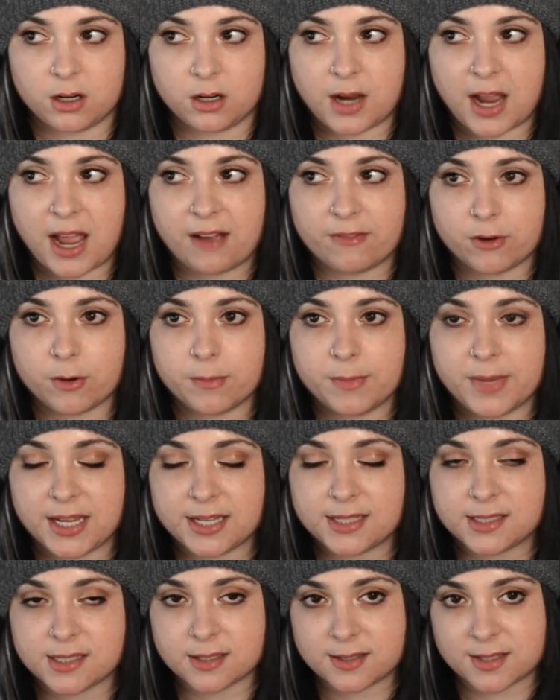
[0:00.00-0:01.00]
have her
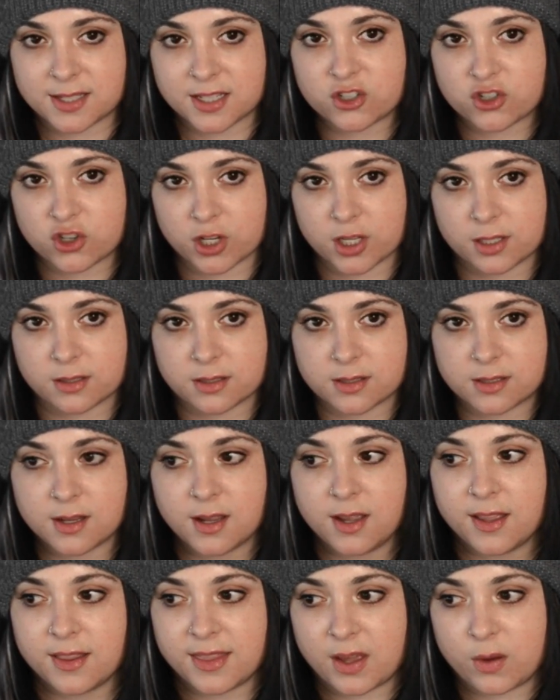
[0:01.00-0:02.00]
make decisions
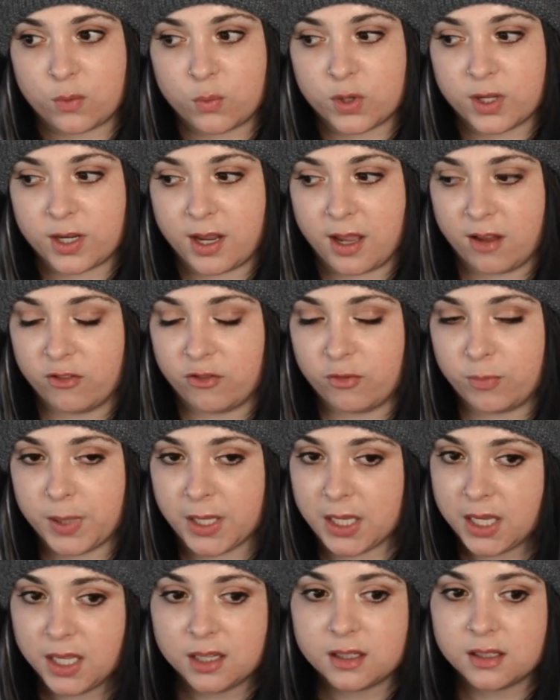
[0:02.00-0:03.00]
that would have
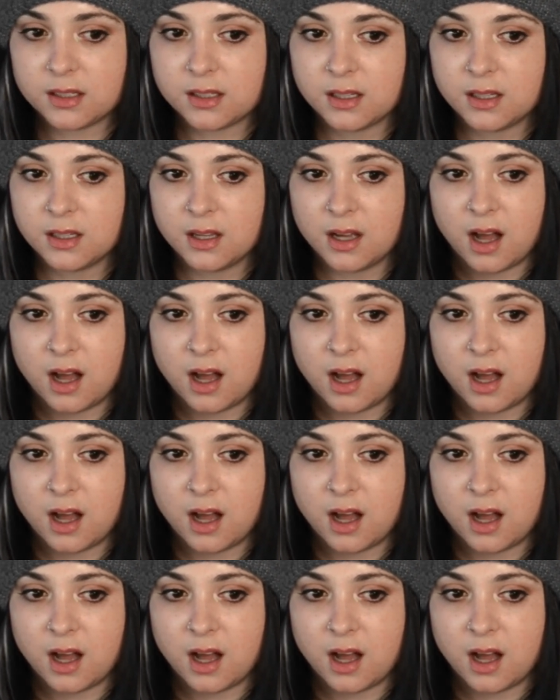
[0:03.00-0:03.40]
been